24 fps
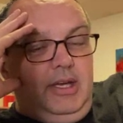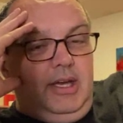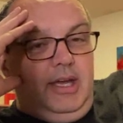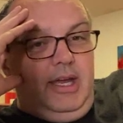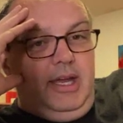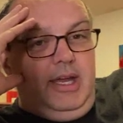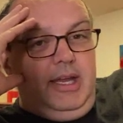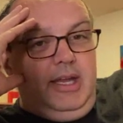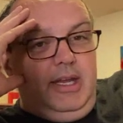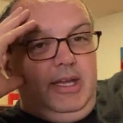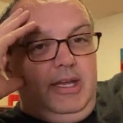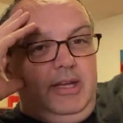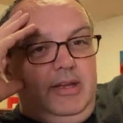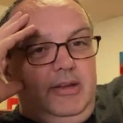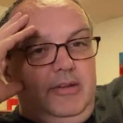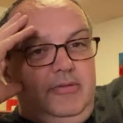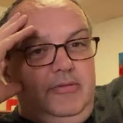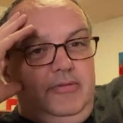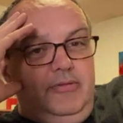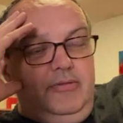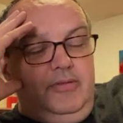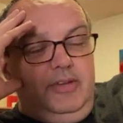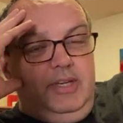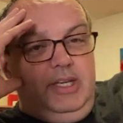a
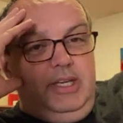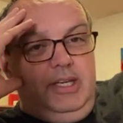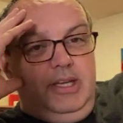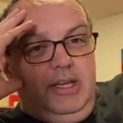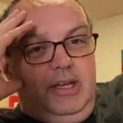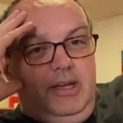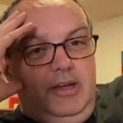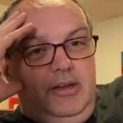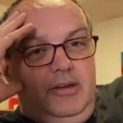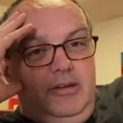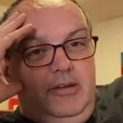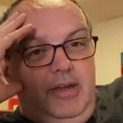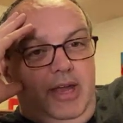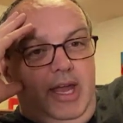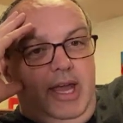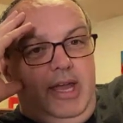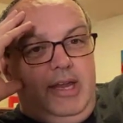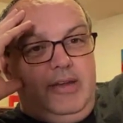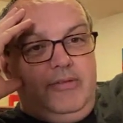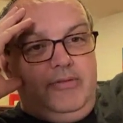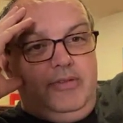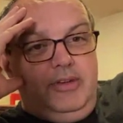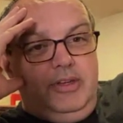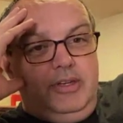video
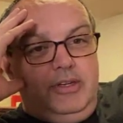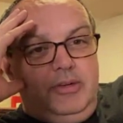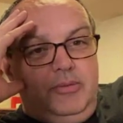ad for you